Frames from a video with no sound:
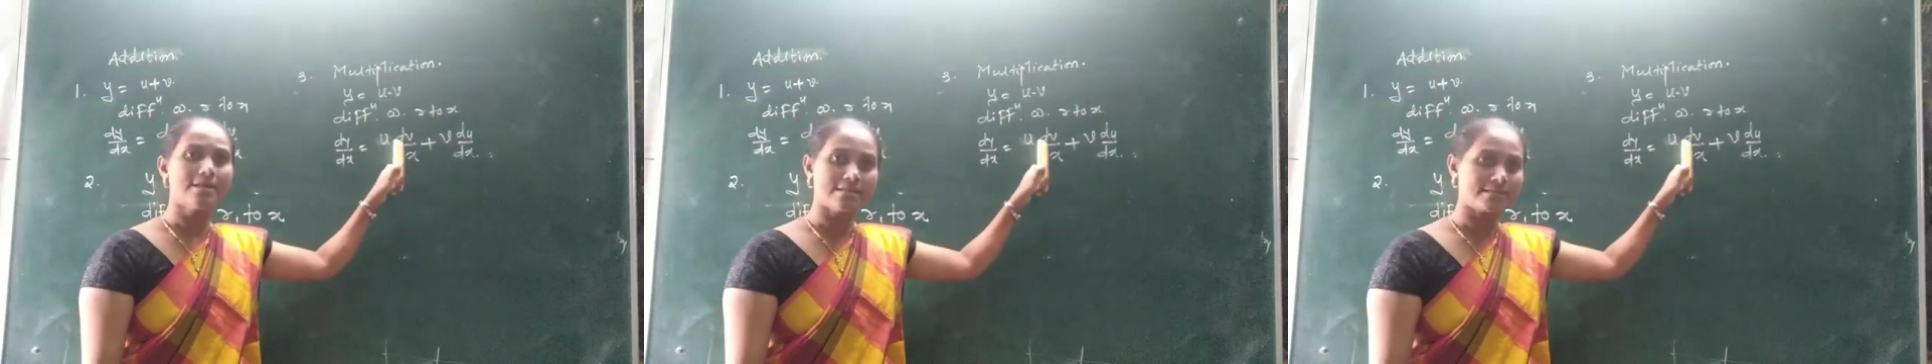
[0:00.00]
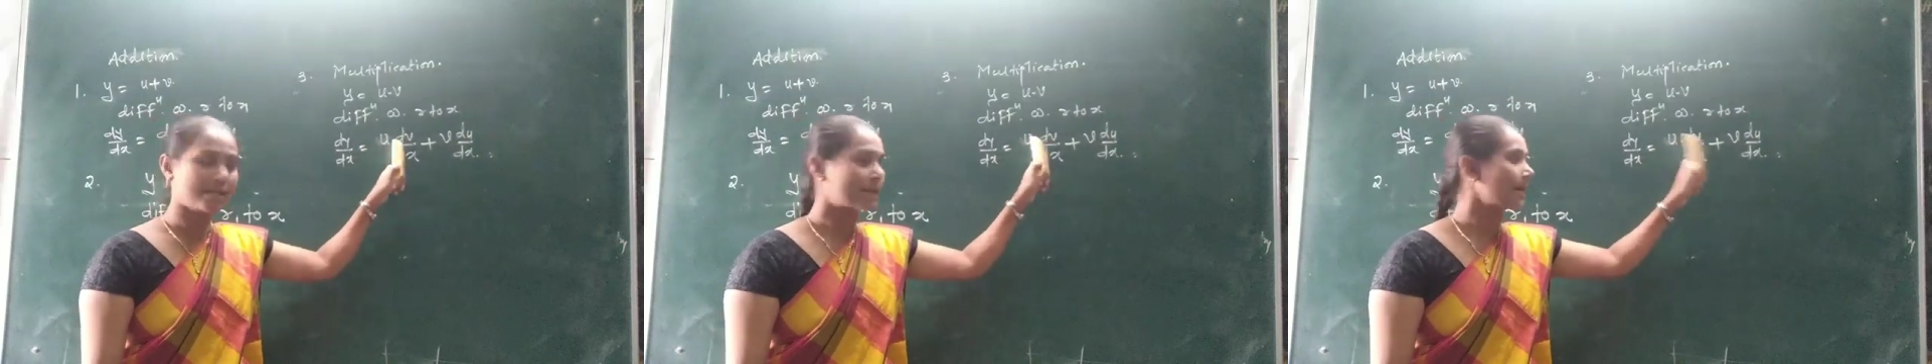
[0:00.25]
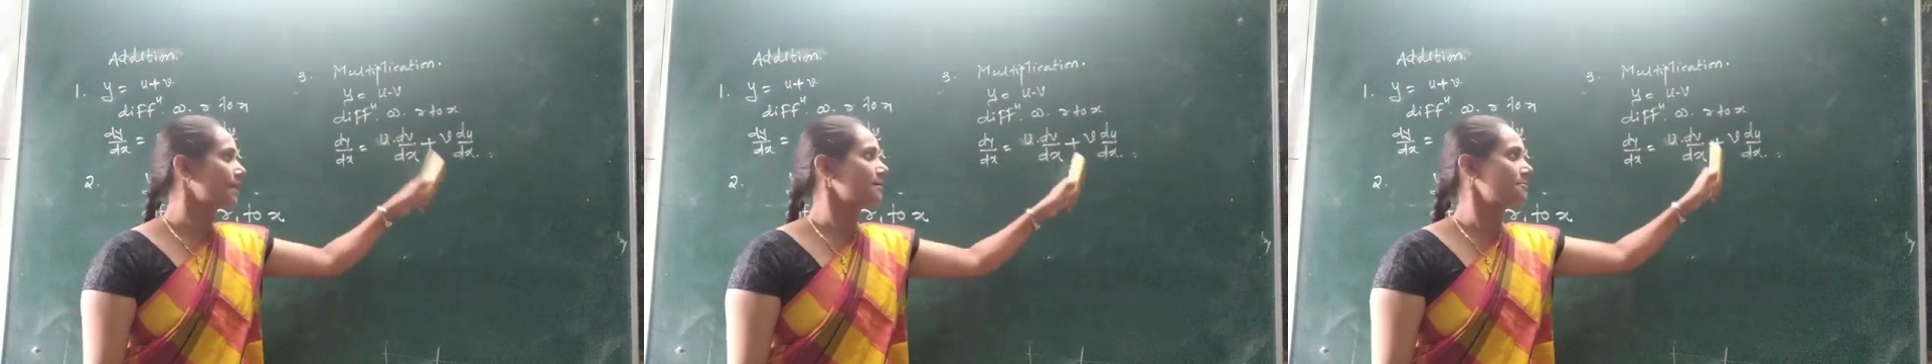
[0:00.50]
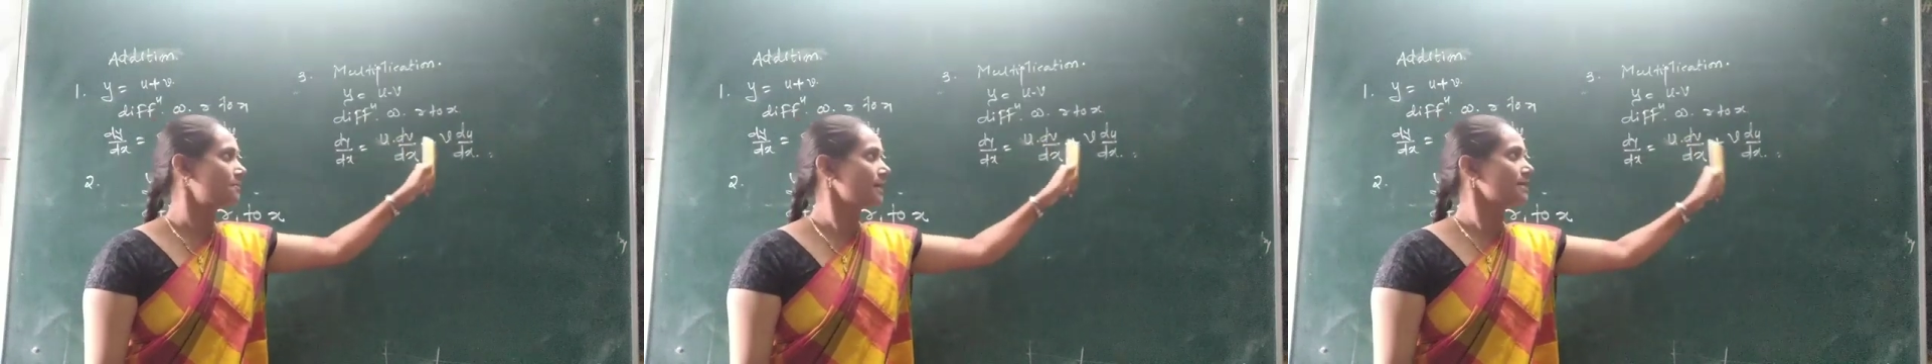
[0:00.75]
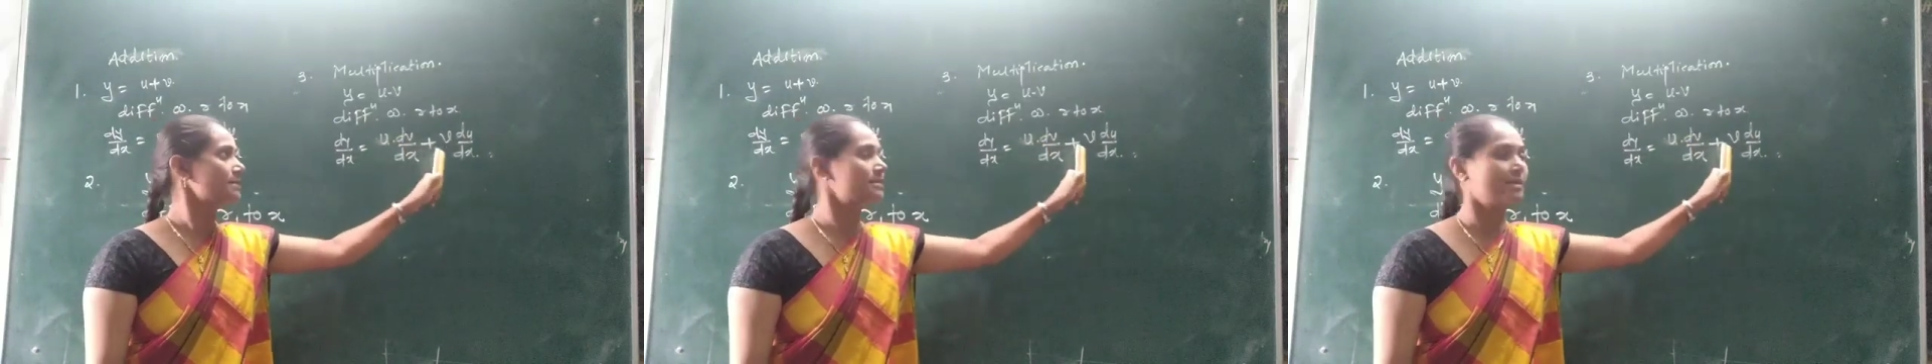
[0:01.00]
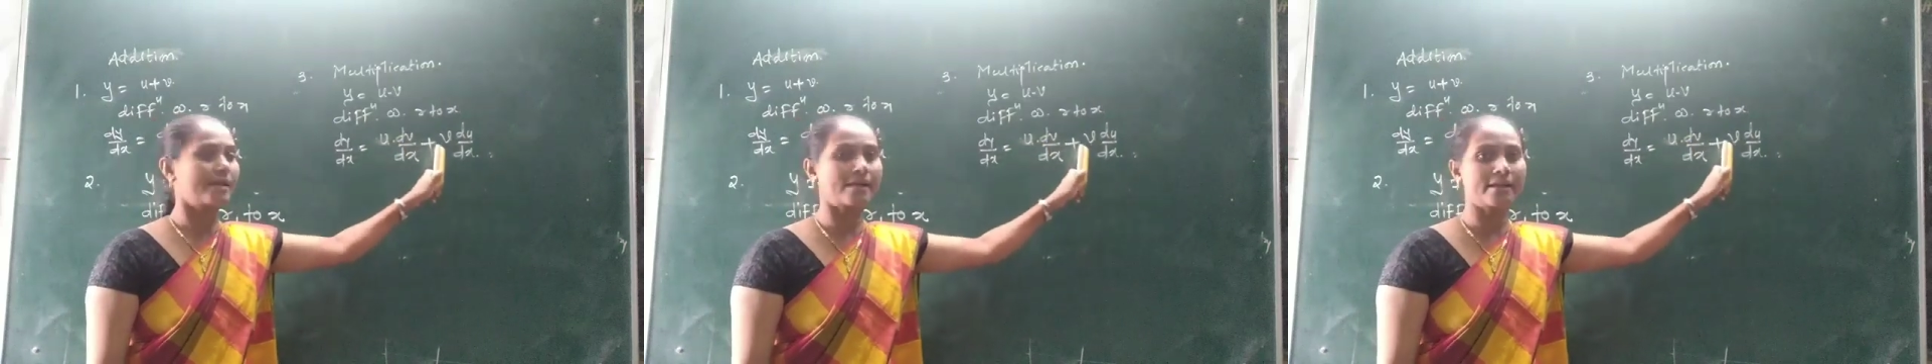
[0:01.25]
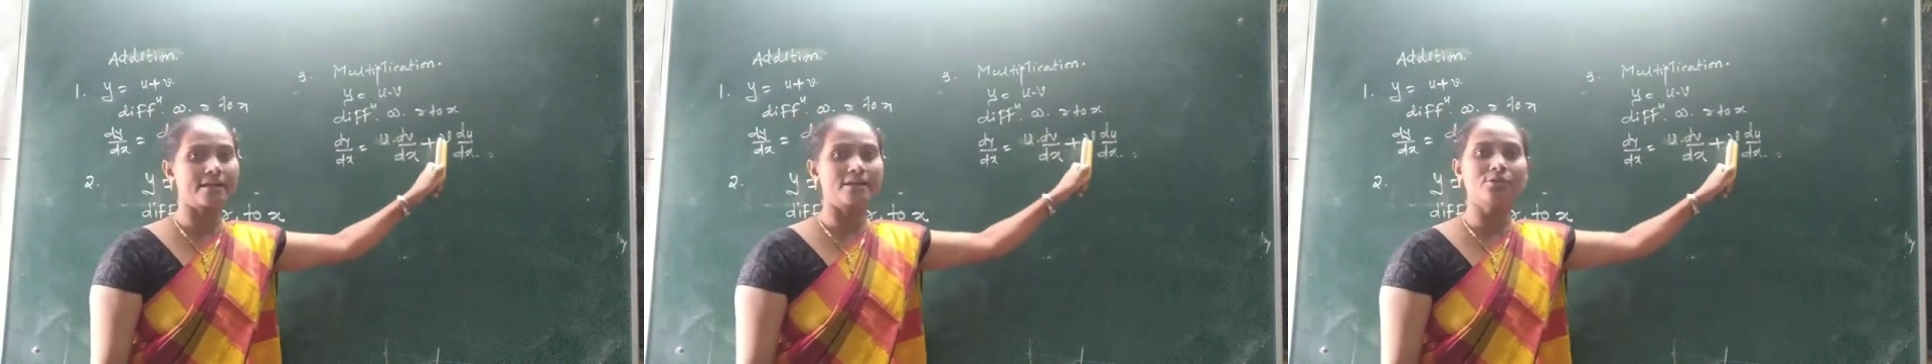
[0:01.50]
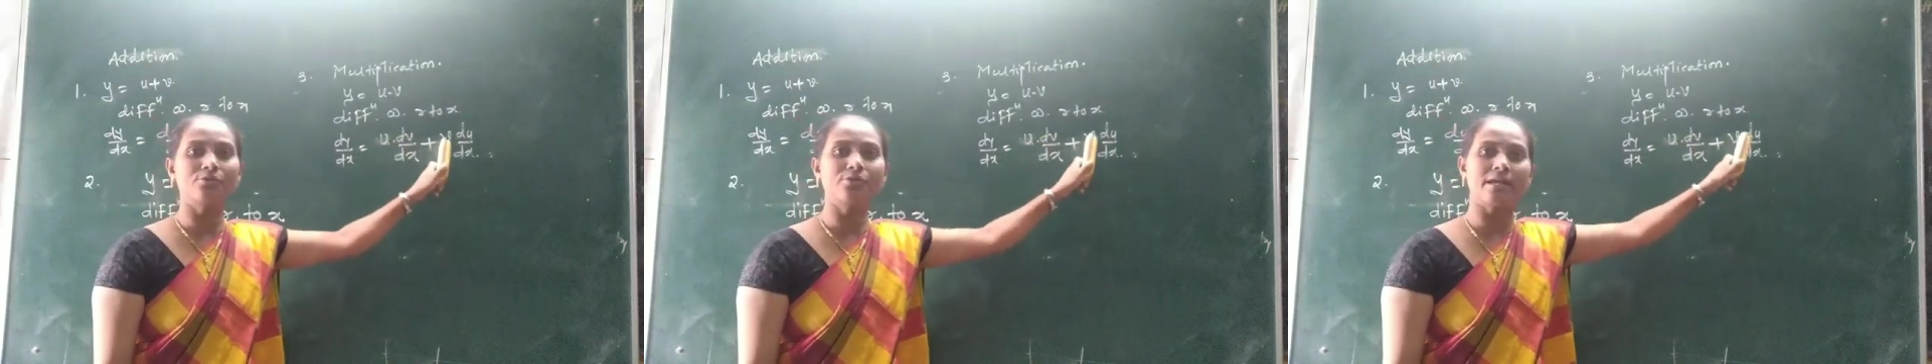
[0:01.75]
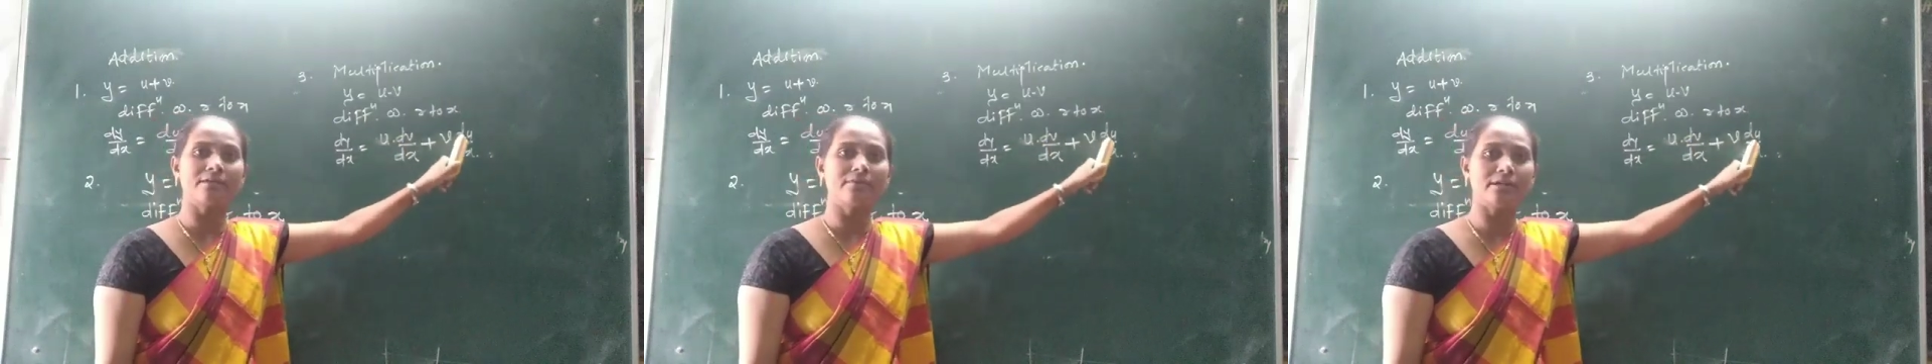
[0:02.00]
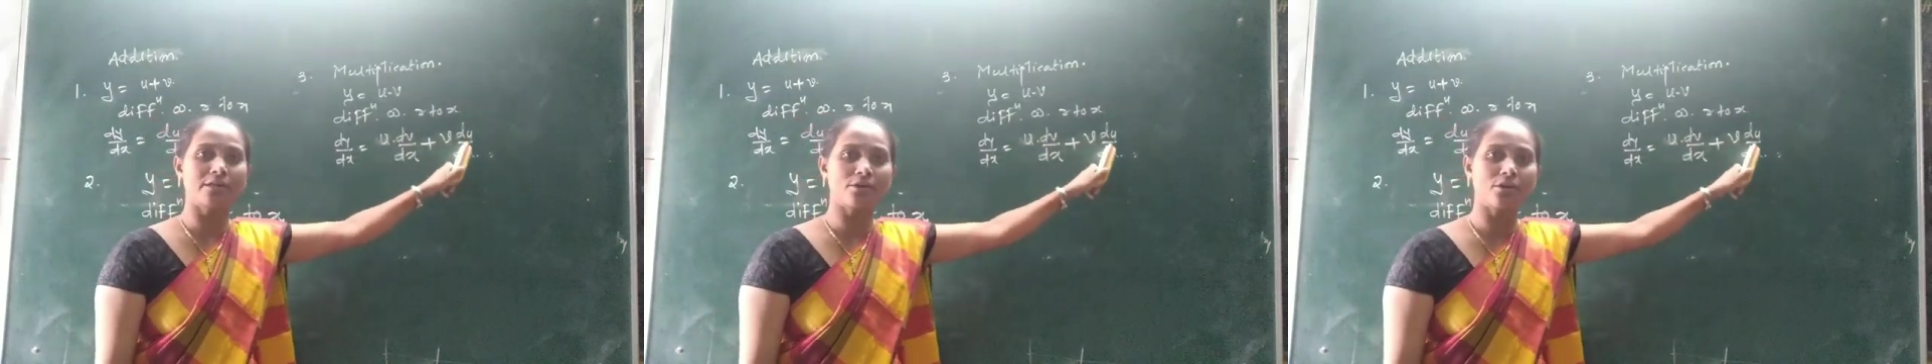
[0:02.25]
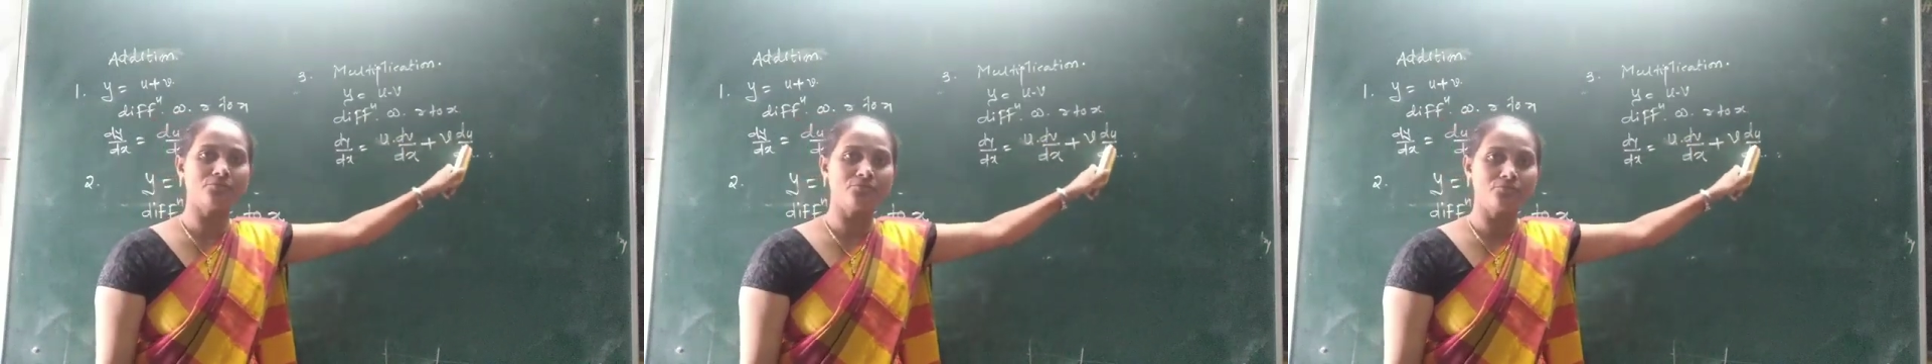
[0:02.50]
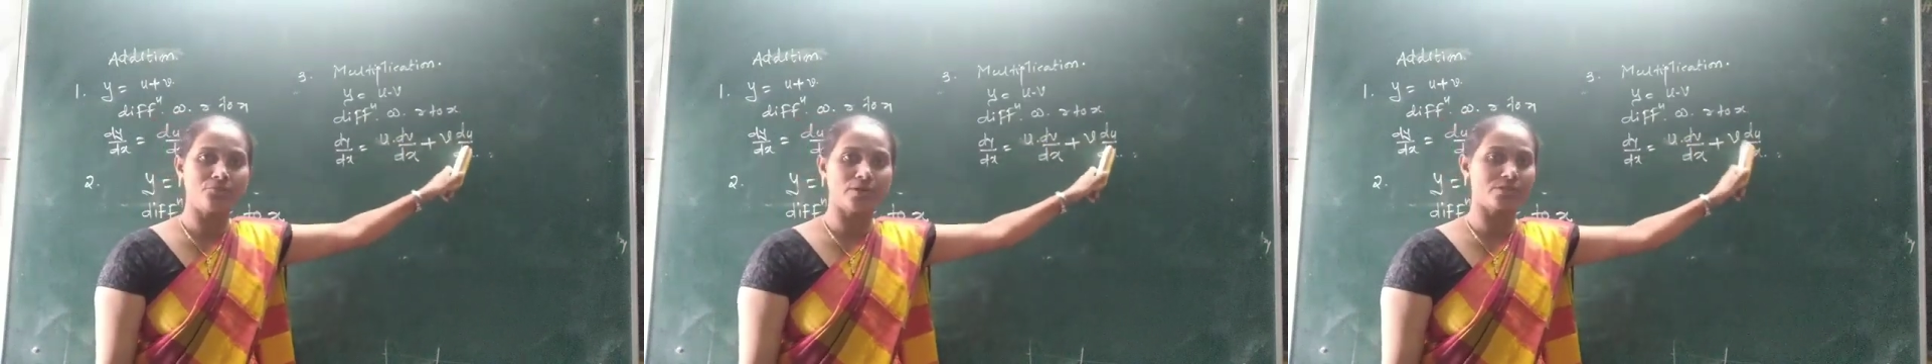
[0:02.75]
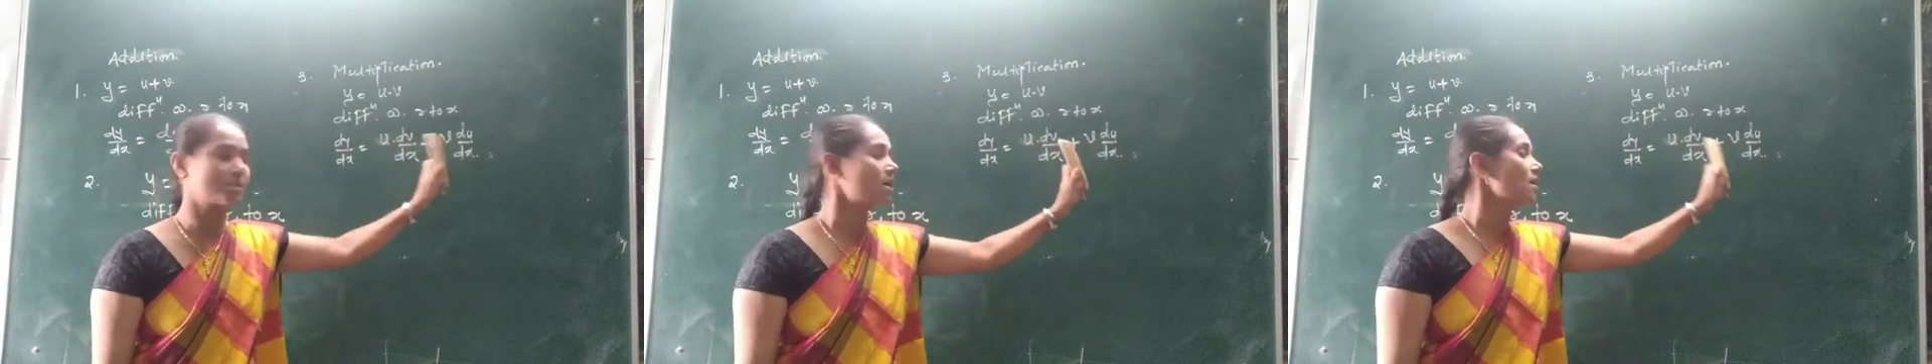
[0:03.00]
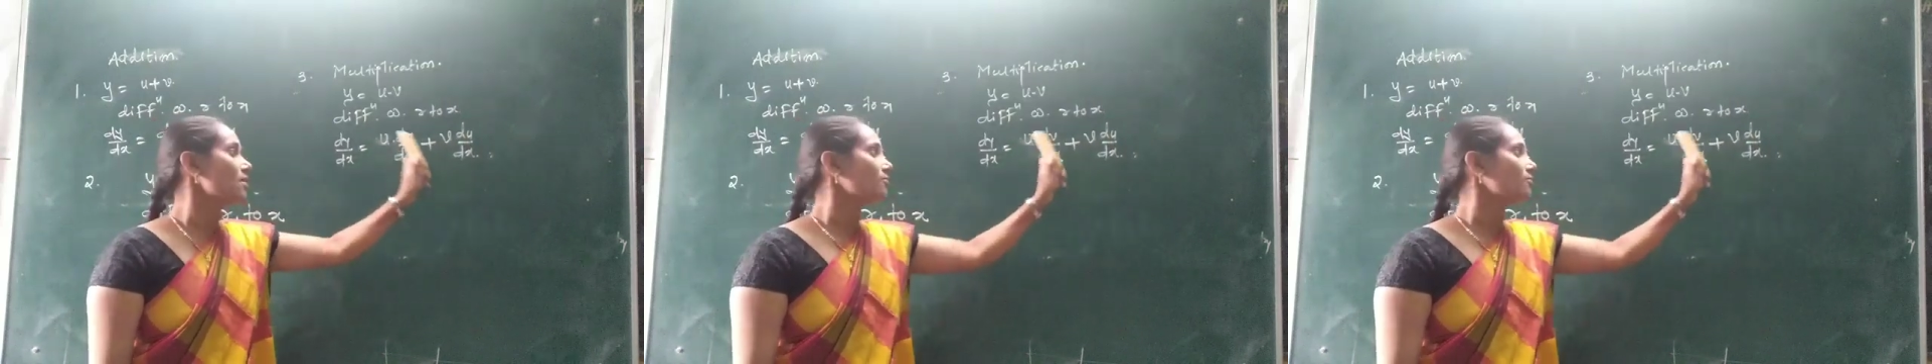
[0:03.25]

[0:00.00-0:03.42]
second plus second into derivative of first.